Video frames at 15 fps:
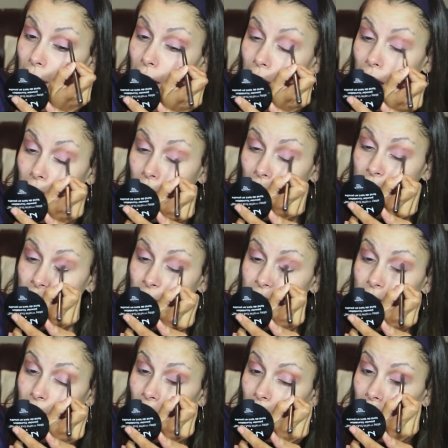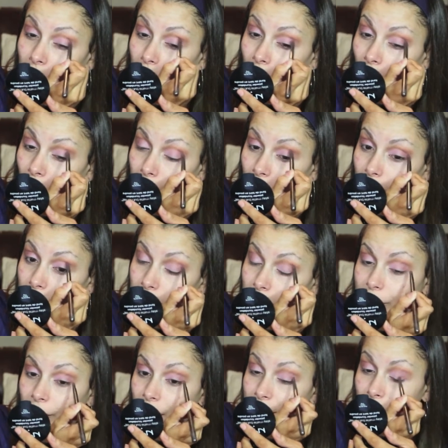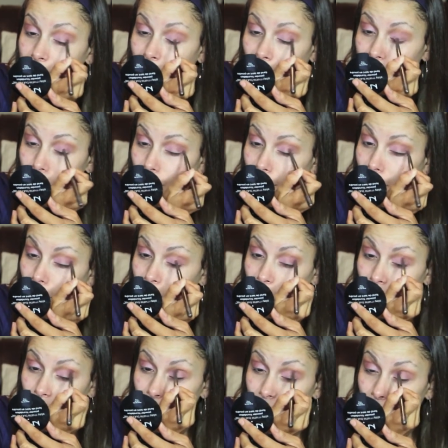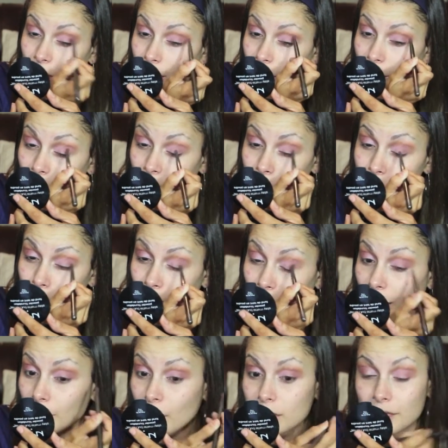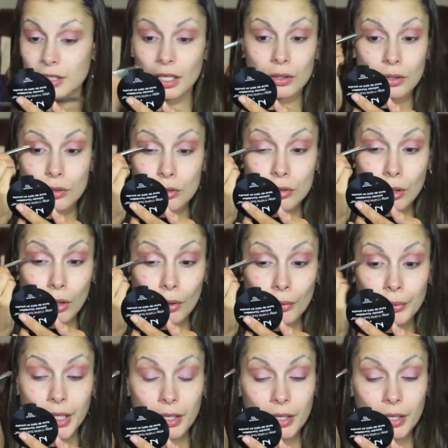that in the outer part of my eyelid, just deepening the color to my liking.